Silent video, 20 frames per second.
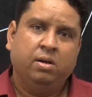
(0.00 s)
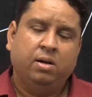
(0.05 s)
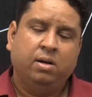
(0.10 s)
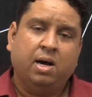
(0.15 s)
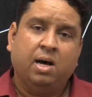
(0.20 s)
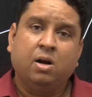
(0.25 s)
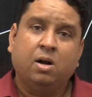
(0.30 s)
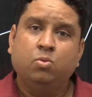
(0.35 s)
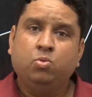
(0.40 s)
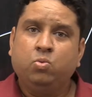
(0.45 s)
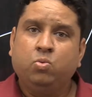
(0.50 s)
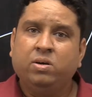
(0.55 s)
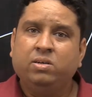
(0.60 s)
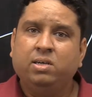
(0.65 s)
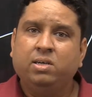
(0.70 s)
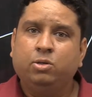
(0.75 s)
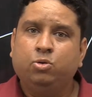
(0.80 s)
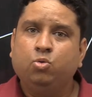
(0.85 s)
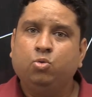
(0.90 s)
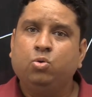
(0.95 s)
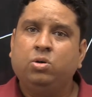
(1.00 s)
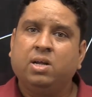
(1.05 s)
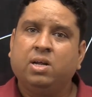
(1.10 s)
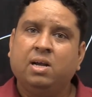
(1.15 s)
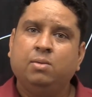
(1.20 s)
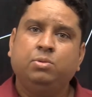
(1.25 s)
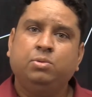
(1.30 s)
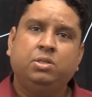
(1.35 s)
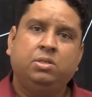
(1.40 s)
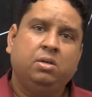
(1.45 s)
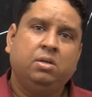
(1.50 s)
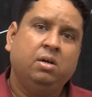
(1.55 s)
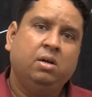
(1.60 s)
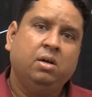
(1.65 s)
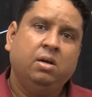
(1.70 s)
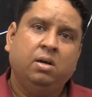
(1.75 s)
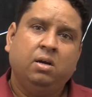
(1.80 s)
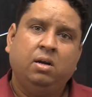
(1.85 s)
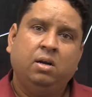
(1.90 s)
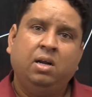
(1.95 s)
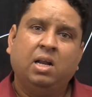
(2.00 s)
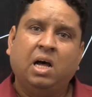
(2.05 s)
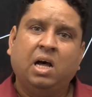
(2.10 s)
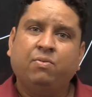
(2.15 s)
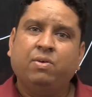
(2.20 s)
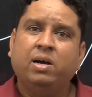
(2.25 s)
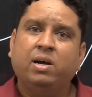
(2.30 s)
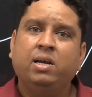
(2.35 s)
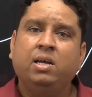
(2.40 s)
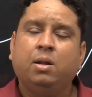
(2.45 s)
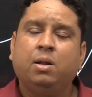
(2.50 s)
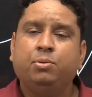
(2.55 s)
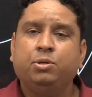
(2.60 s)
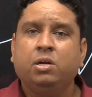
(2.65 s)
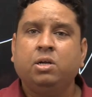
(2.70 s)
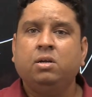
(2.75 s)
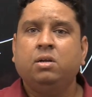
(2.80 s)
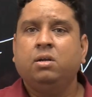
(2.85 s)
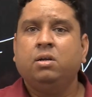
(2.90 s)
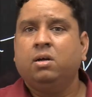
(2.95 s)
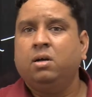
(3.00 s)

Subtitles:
around 22 times lava eruption